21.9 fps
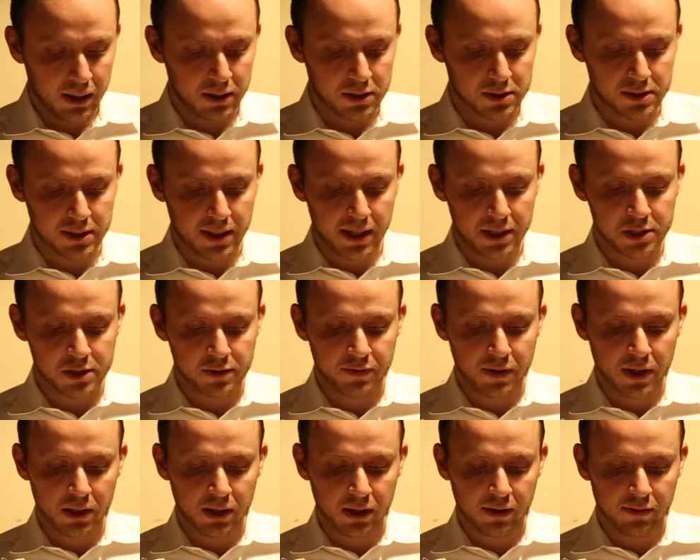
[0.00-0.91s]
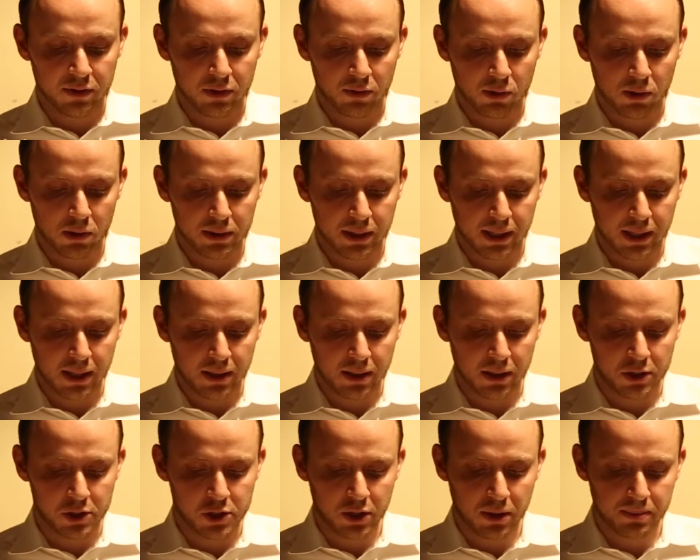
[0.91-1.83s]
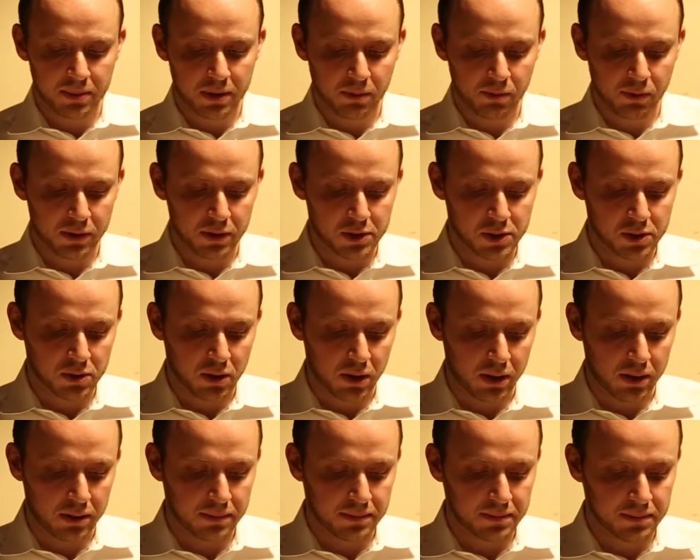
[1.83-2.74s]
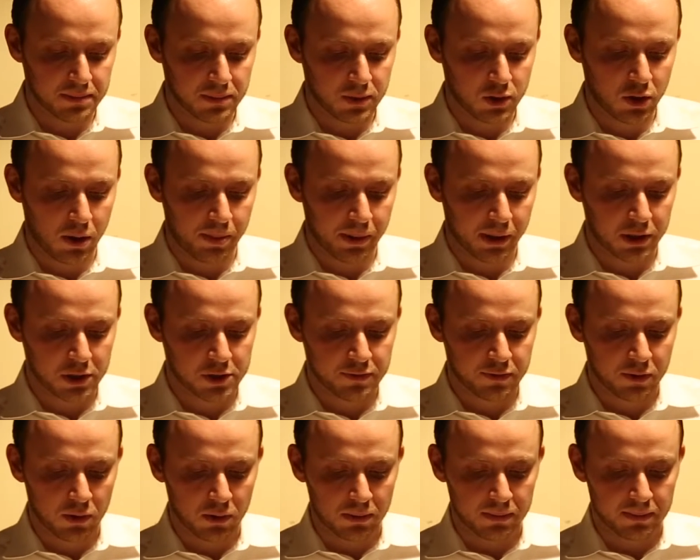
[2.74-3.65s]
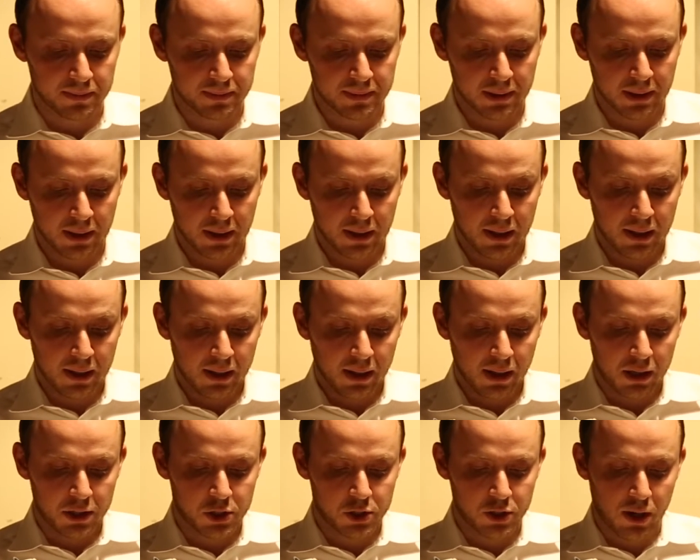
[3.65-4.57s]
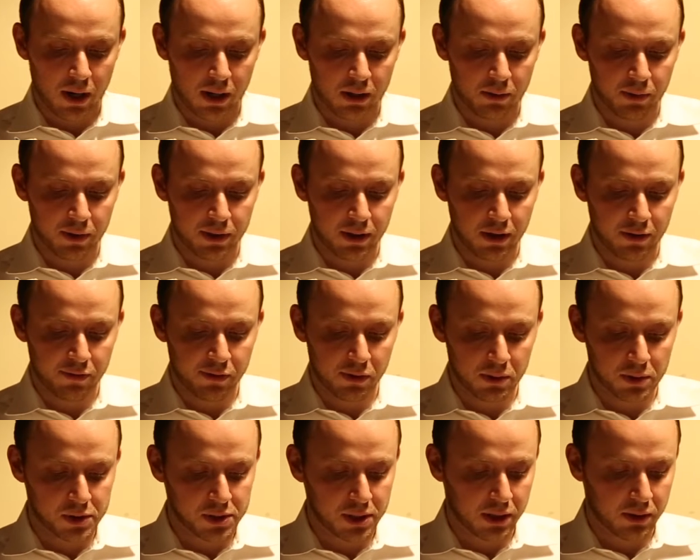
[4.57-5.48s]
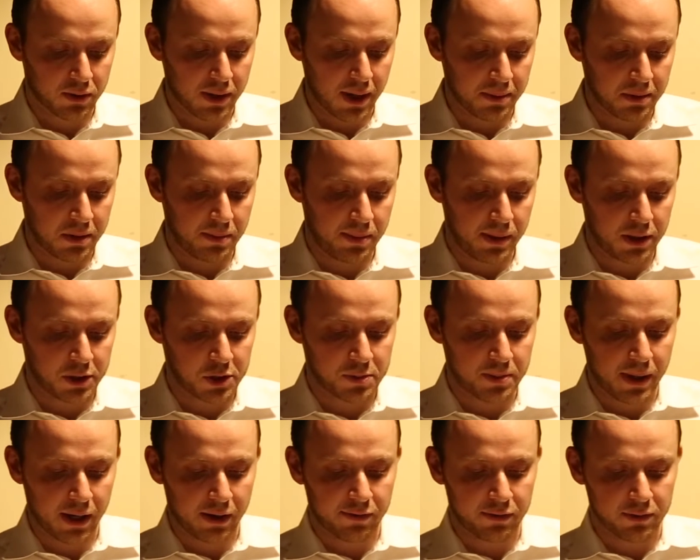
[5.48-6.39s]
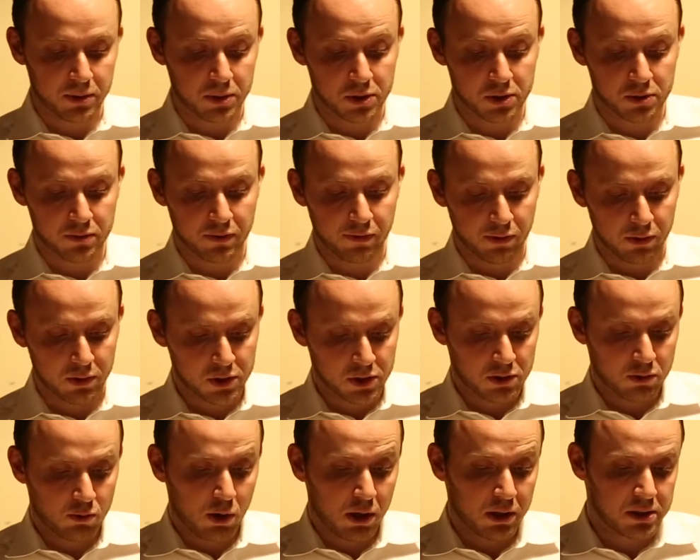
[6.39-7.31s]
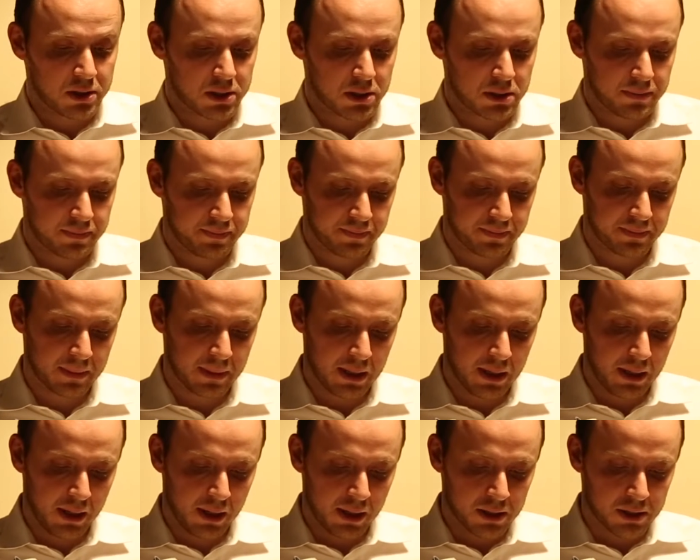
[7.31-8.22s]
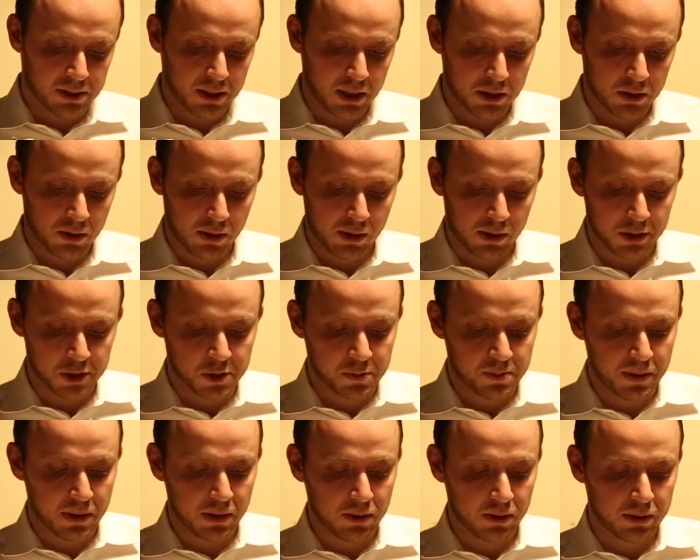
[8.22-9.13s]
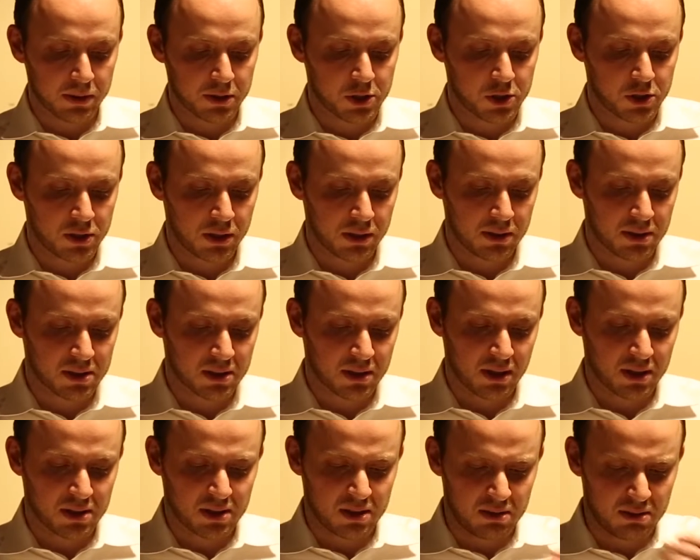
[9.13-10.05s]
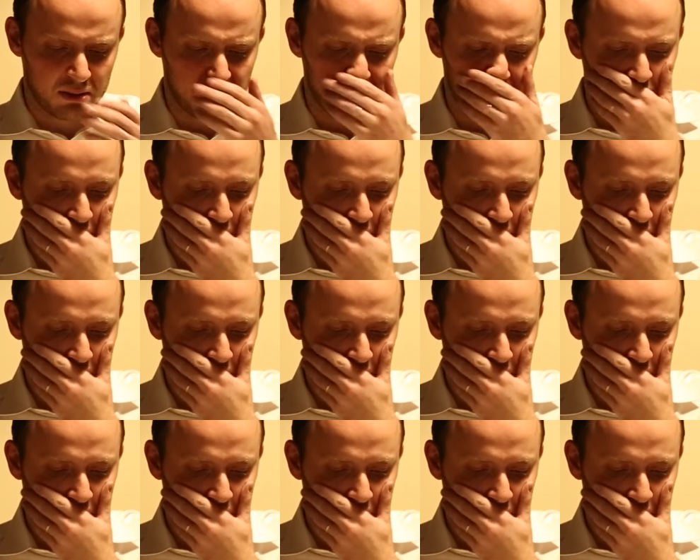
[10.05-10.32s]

His eyes availing of the world again, he jumped up with a start, dropping his phone. A jogger with headphones had grabbed the bench back for his reverse squats. Sandro caught spittle on his chin, disgusted.